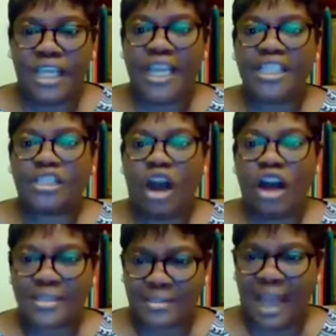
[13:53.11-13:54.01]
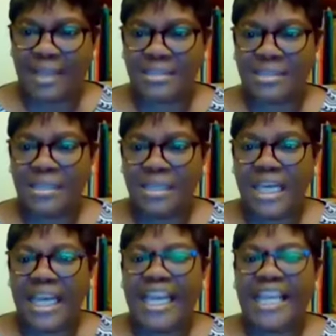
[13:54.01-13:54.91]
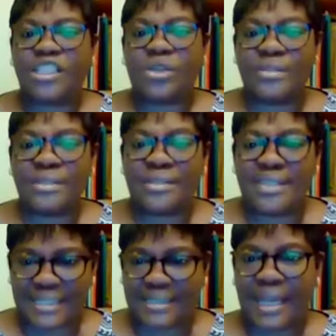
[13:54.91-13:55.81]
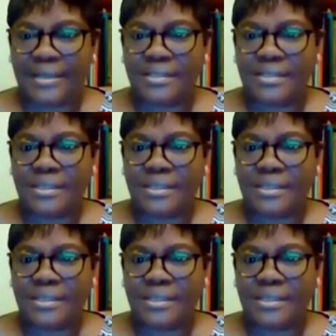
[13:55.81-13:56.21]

He's constant, he's consistent,